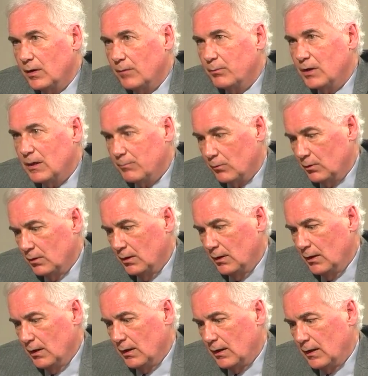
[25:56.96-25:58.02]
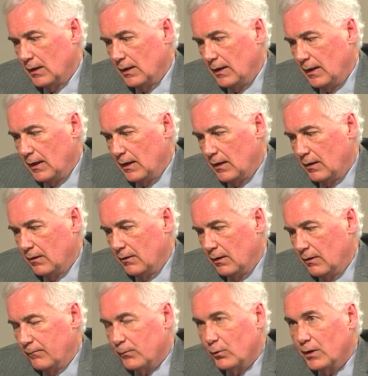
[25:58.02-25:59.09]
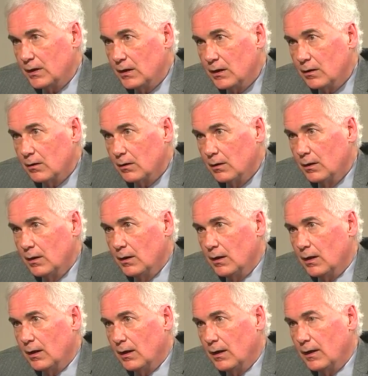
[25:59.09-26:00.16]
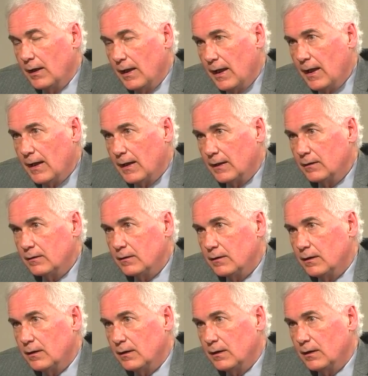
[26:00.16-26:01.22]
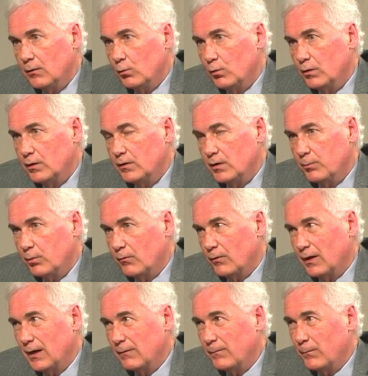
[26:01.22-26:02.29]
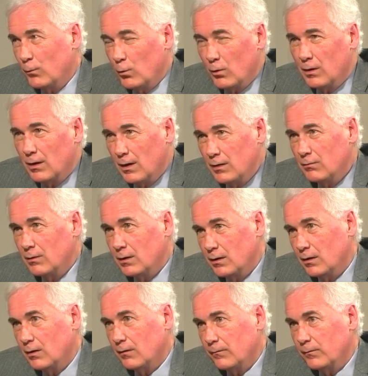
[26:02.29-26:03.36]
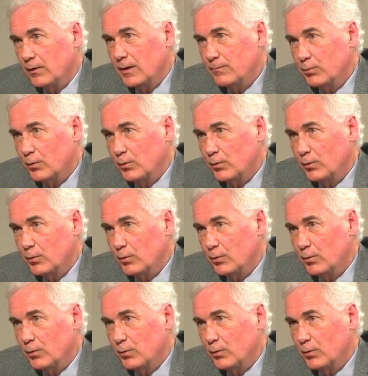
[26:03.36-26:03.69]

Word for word: people uh, uh, for a year. Uh, and uh, it would uh, provide 400 year flood